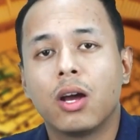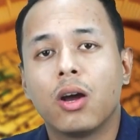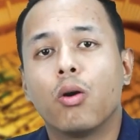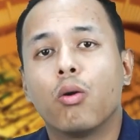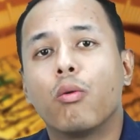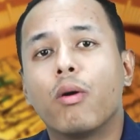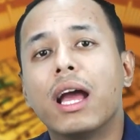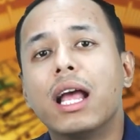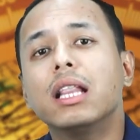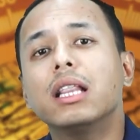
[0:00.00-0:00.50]

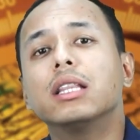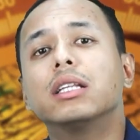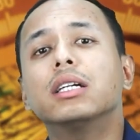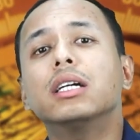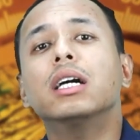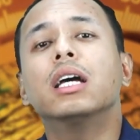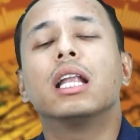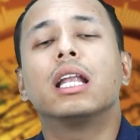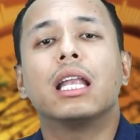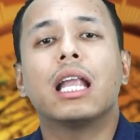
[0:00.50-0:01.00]
while the
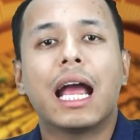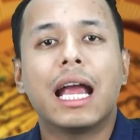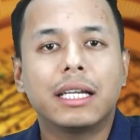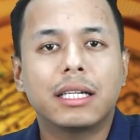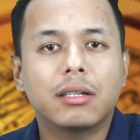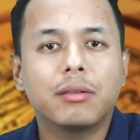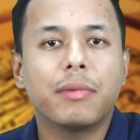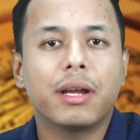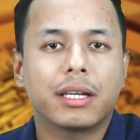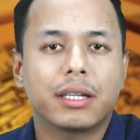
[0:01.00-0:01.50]
lighter
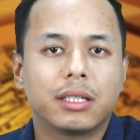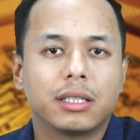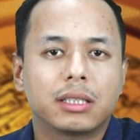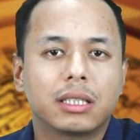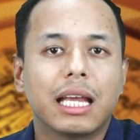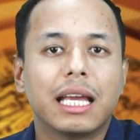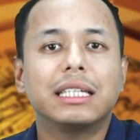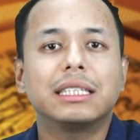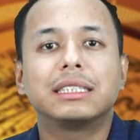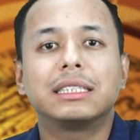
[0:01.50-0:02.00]
materials
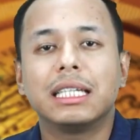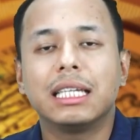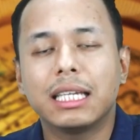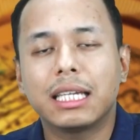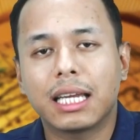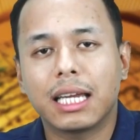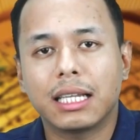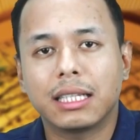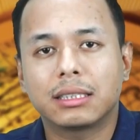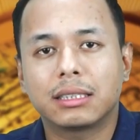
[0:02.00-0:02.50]
like
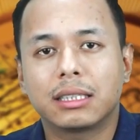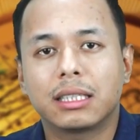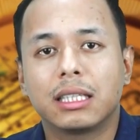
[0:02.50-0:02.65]
silicates,